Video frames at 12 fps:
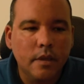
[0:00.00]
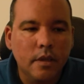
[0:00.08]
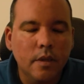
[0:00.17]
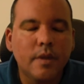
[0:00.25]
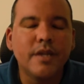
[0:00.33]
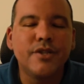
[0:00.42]

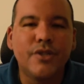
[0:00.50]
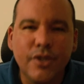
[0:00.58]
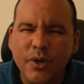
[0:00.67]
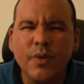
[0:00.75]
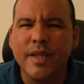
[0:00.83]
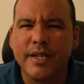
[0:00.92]
you can
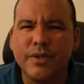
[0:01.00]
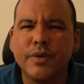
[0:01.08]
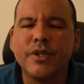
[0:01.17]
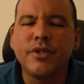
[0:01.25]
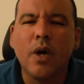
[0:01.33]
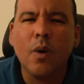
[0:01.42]
do this, you
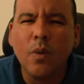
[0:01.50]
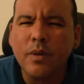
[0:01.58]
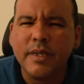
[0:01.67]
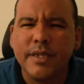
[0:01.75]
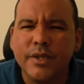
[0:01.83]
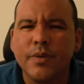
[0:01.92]
can
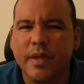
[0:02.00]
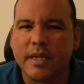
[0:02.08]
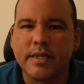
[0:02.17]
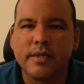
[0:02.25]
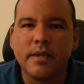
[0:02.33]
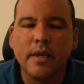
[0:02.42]
totally do
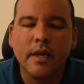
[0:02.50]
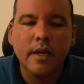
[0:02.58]
this.